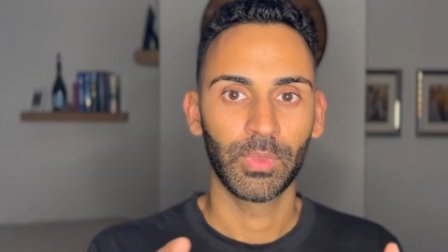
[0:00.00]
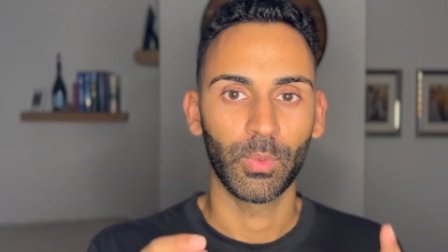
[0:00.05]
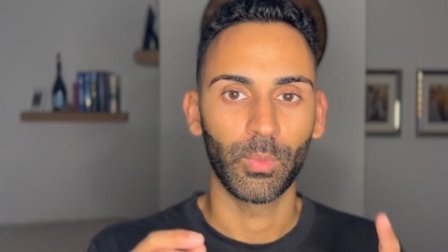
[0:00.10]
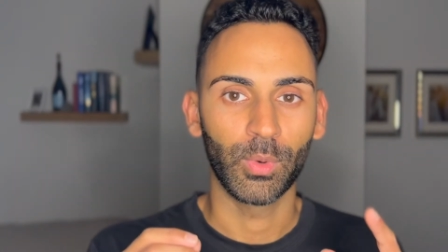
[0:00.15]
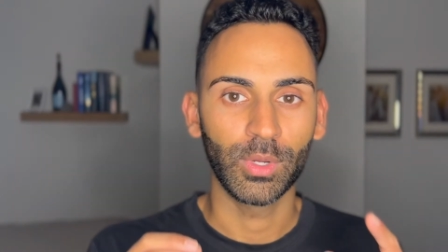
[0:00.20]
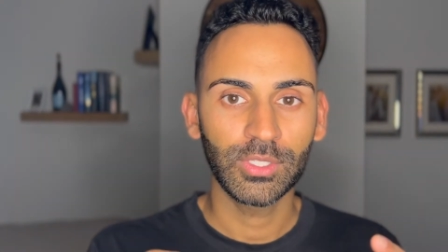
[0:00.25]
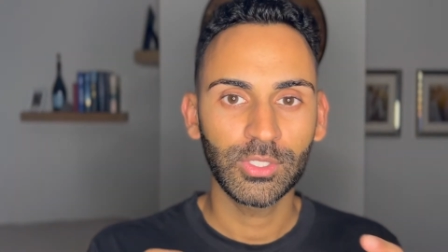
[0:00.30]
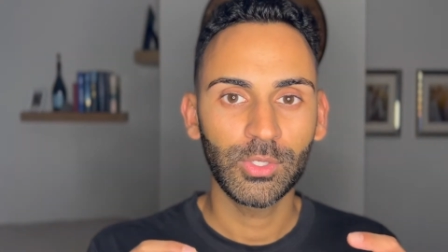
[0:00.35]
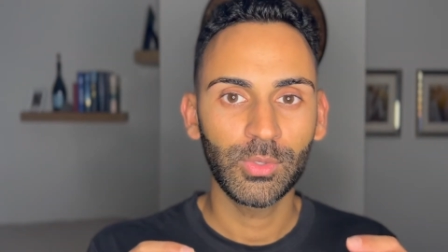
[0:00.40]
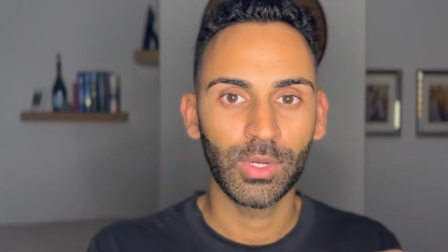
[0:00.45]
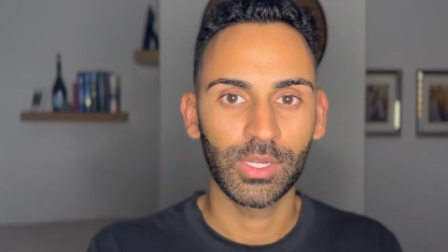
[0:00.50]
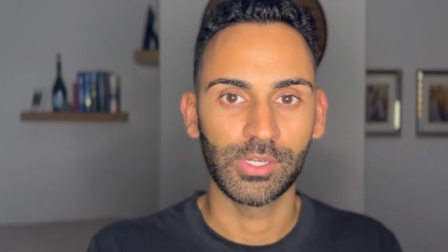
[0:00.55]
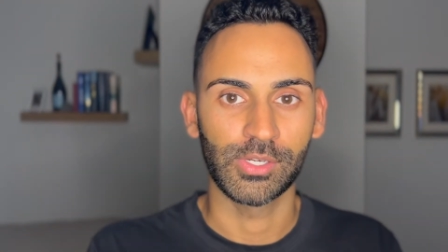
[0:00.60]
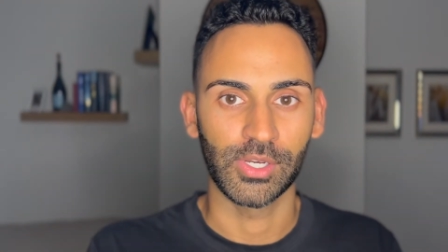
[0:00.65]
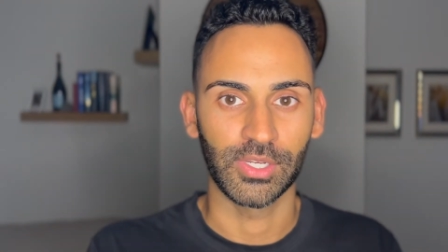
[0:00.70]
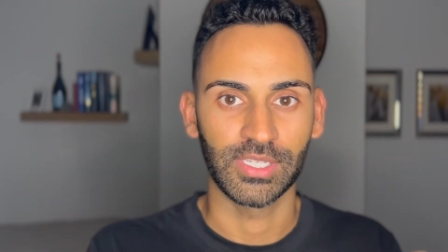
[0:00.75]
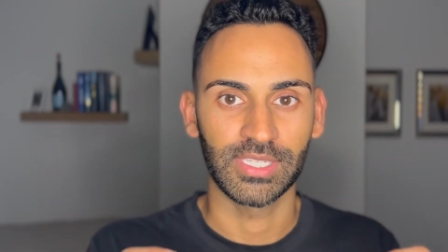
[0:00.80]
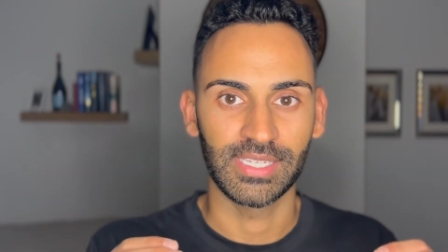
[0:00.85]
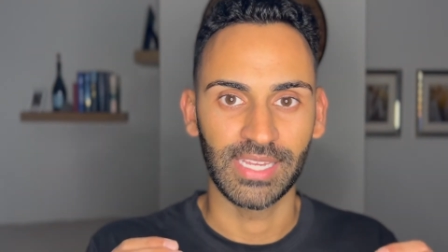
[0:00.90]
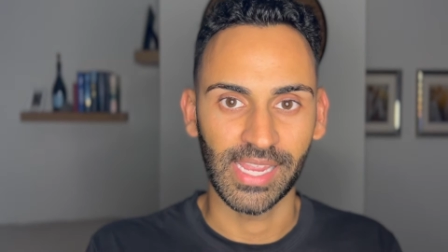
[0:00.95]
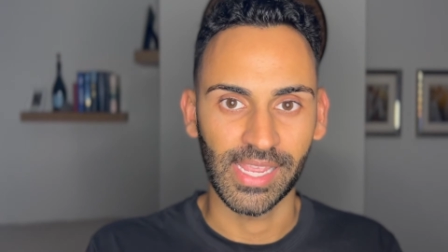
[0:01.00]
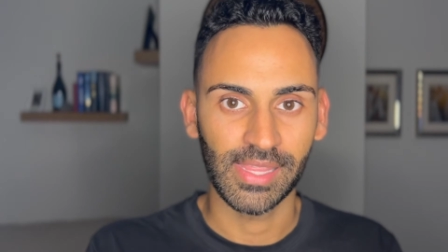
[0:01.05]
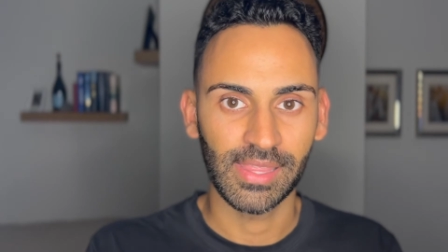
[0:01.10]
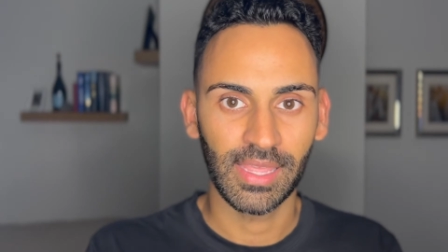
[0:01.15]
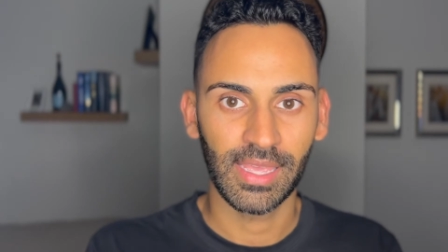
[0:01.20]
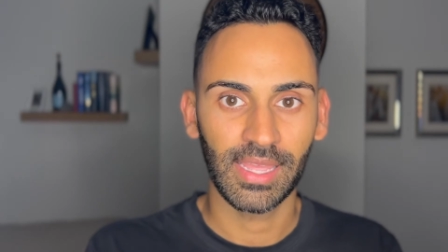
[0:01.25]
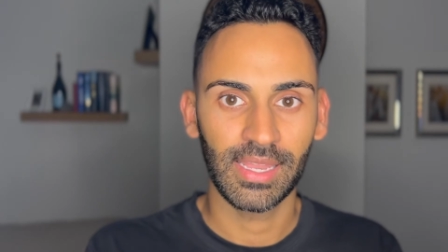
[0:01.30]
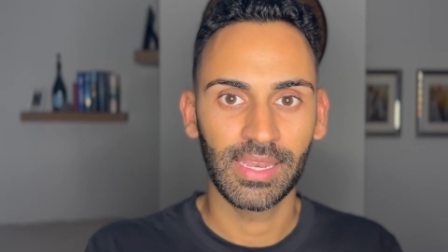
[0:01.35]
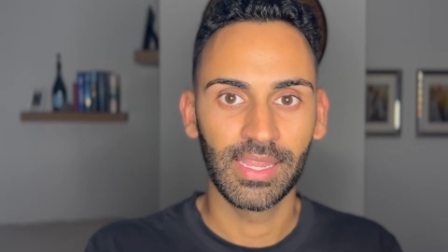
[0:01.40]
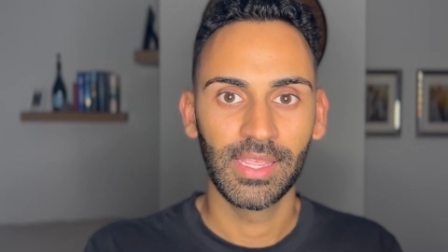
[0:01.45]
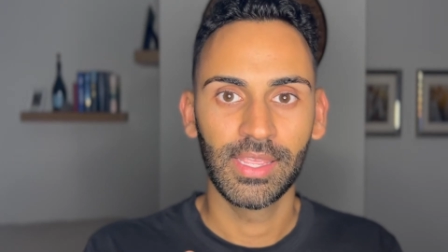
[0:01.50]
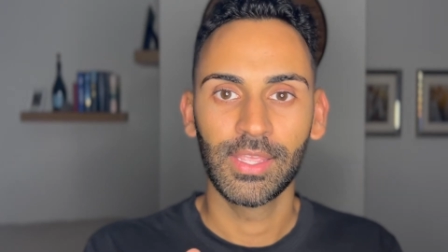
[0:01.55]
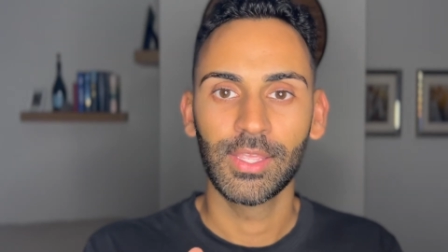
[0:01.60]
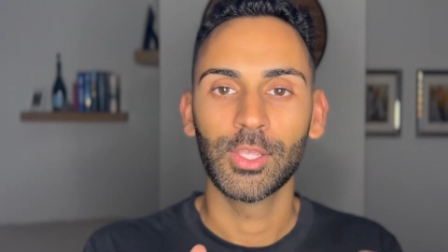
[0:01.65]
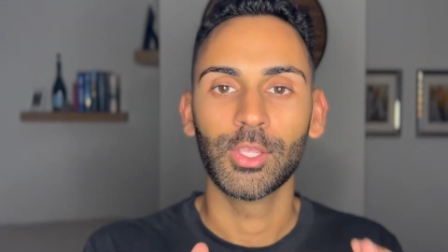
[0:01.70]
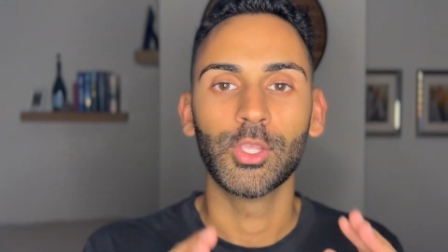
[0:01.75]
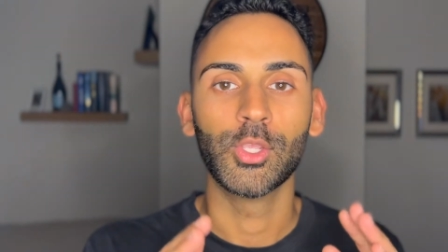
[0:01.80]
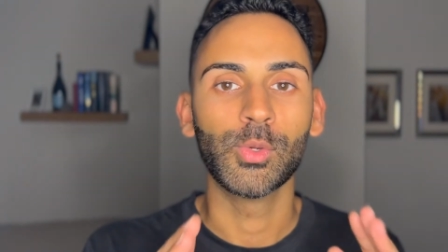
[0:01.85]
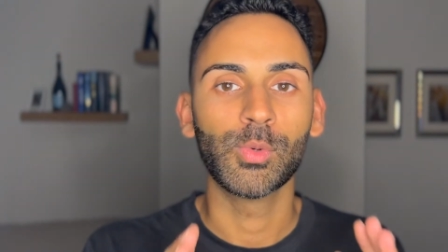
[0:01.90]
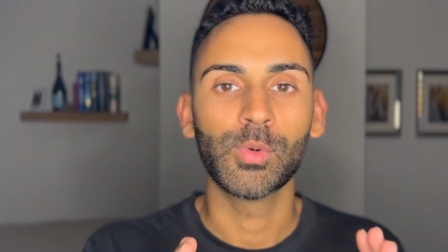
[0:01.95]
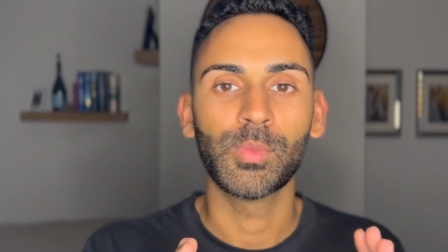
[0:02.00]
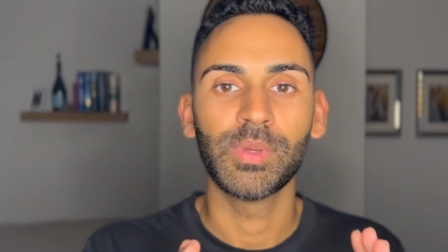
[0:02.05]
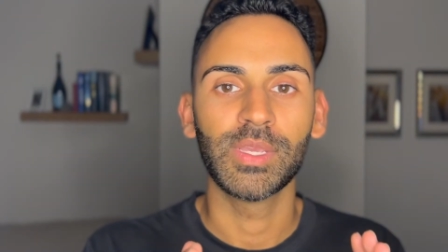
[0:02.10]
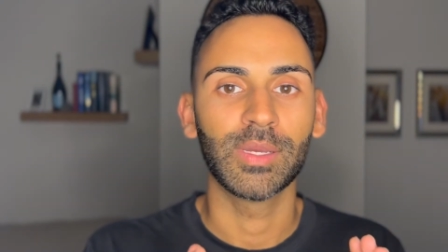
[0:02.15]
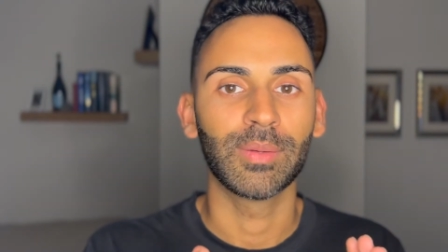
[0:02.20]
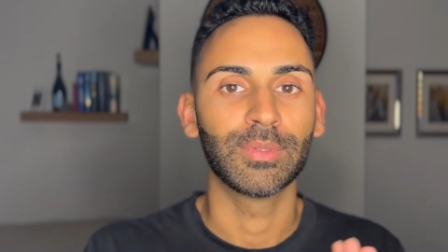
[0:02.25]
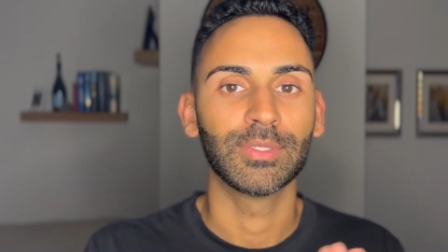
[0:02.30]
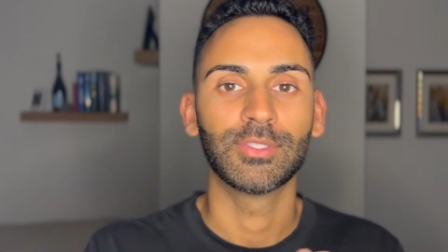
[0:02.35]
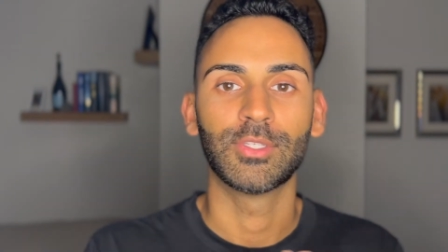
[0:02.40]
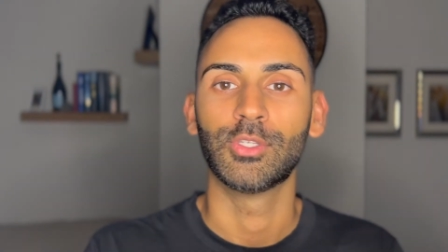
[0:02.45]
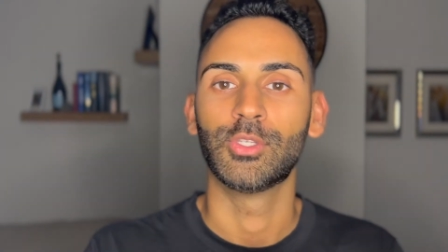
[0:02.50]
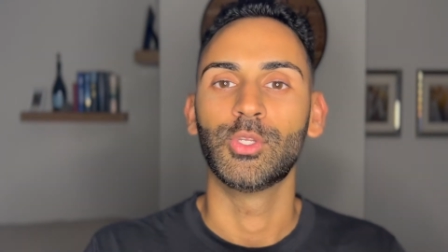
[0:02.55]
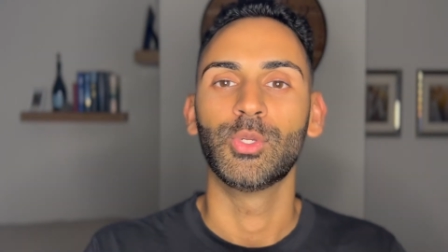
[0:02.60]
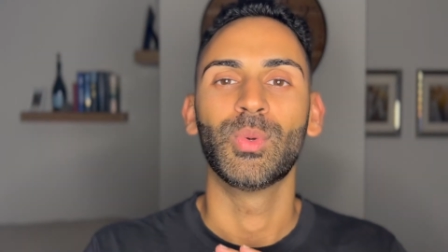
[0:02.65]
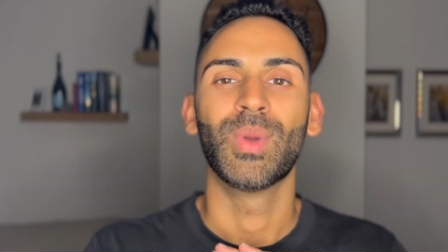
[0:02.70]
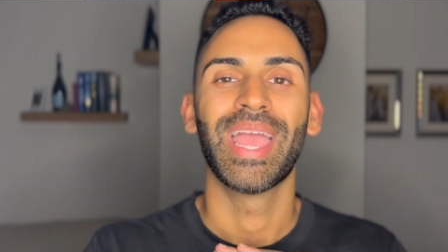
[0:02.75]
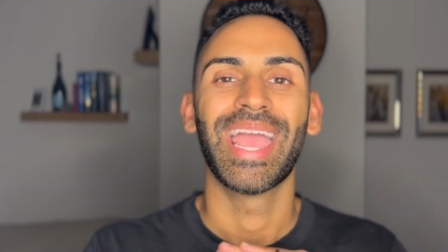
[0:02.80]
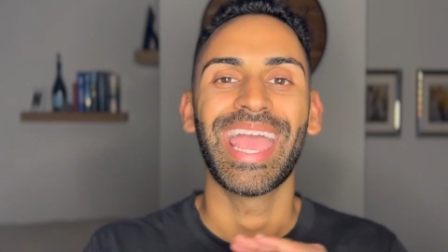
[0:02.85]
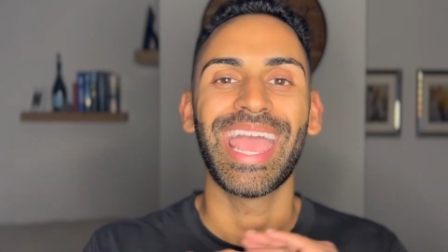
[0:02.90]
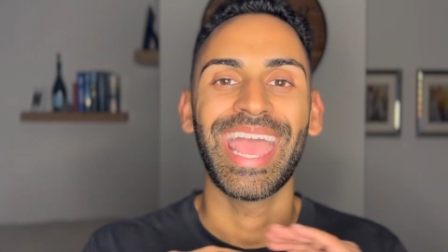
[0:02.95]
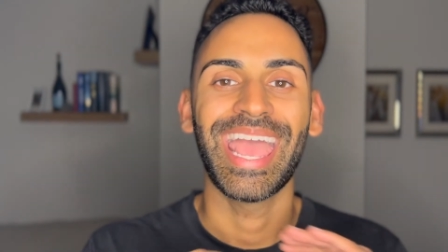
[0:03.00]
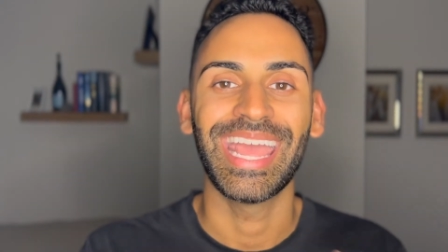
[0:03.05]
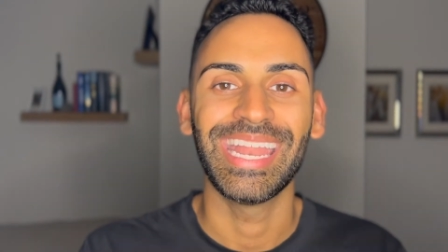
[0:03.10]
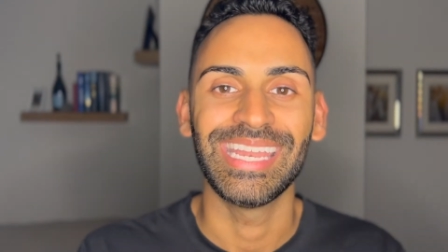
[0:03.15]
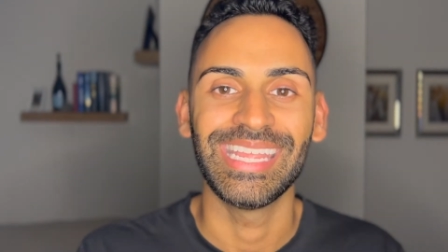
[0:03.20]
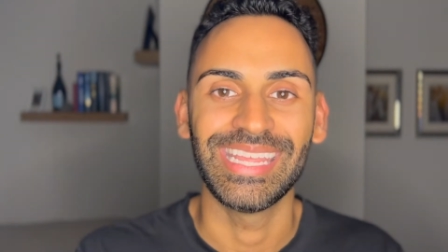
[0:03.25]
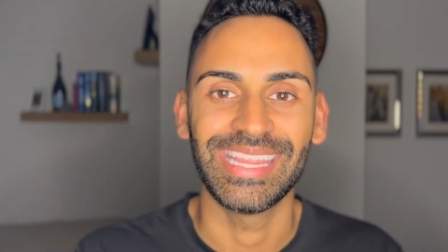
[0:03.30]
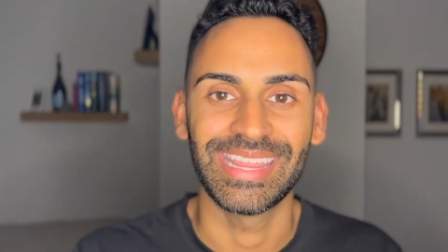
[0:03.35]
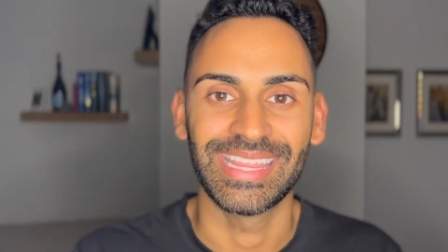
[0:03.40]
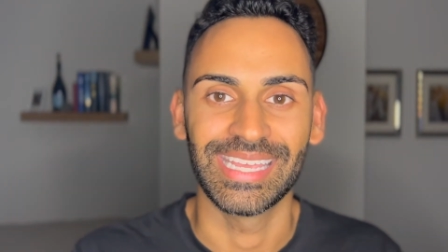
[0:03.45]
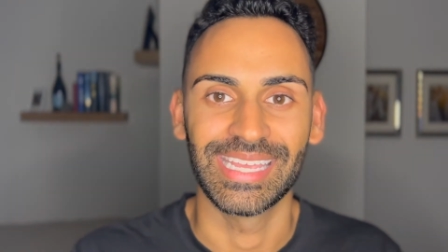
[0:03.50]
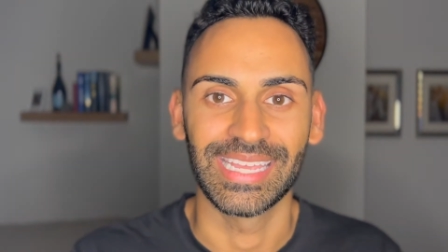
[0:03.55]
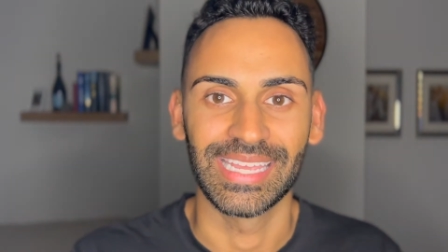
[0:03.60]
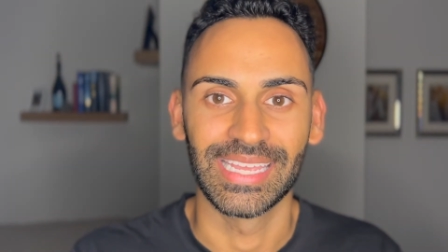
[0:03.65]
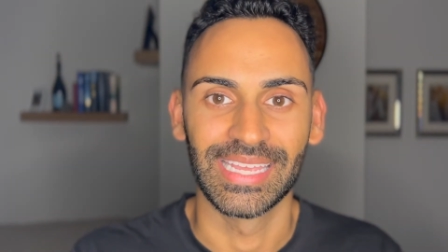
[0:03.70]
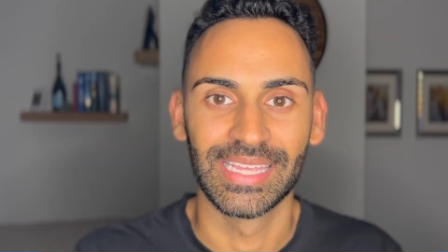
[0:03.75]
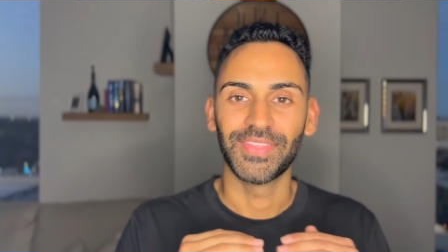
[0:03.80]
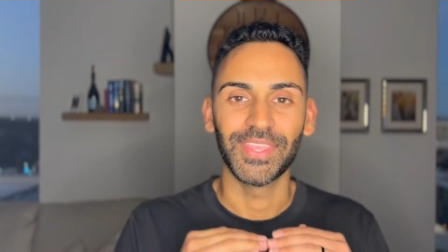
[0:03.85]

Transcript: Once you understand that, you will be able to do anything.